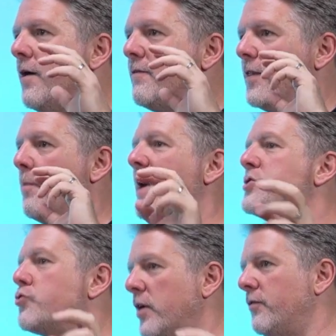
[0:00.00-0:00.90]
for the best
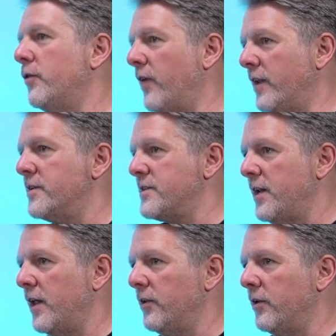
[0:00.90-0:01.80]
street food vendors in
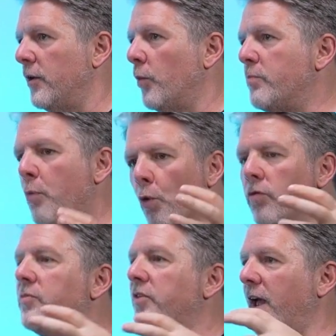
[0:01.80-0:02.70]
London, and we brought
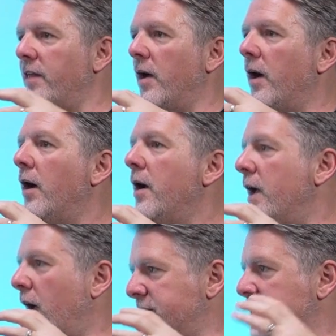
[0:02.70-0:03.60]
them together
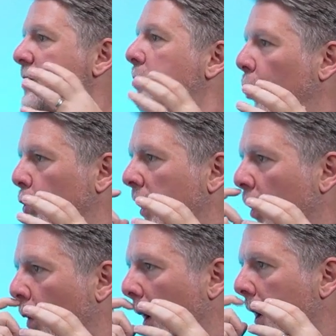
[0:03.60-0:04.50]
as a support
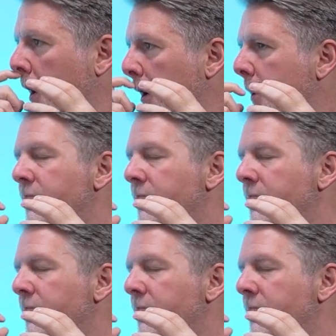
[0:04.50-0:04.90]
network.